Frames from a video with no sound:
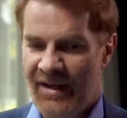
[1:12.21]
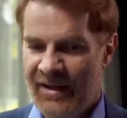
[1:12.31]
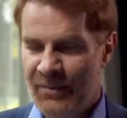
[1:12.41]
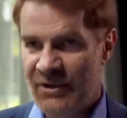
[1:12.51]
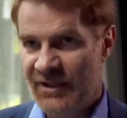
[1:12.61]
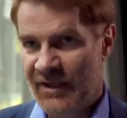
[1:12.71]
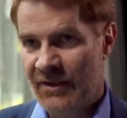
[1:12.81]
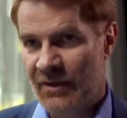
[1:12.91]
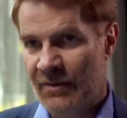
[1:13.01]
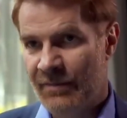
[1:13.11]
In
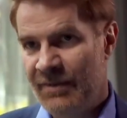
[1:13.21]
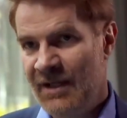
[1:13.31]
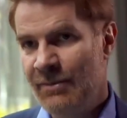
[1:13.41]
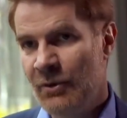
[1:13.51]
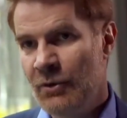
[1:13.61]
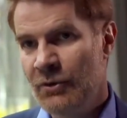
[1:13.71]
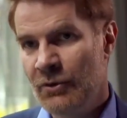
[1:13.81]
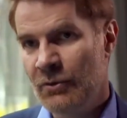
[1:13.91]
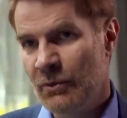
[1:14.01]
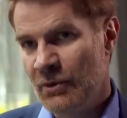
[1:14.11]
particular, people who
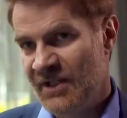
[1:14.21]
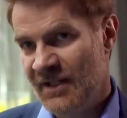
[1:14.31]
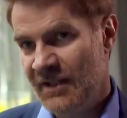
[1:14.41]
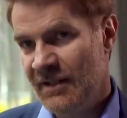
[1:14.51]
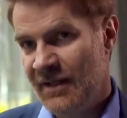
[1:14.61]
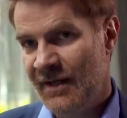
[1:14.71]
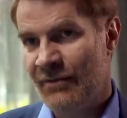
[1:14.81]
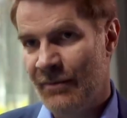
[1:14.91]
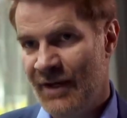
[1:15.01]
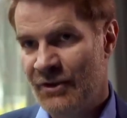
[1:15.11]
do routine
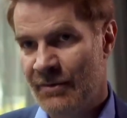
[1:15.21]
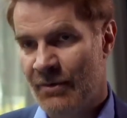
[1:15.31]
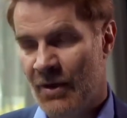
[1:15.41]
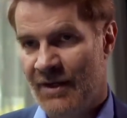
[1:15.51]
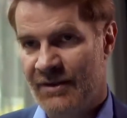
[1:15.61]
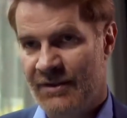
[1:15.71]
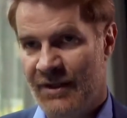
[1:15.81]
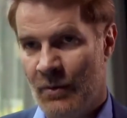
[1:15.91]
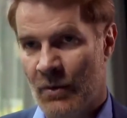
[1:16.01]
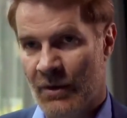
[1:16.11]
information
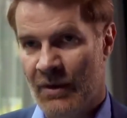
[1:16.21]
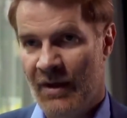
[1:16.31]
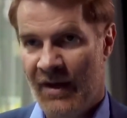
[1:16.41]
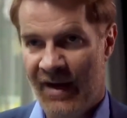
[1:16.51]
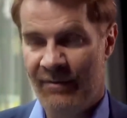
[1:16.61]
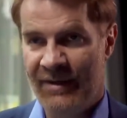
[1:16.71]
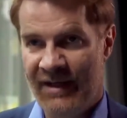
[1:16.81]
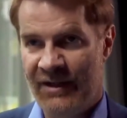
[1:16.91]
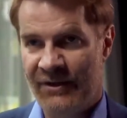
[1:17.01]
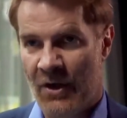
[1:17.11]
processing work have been hit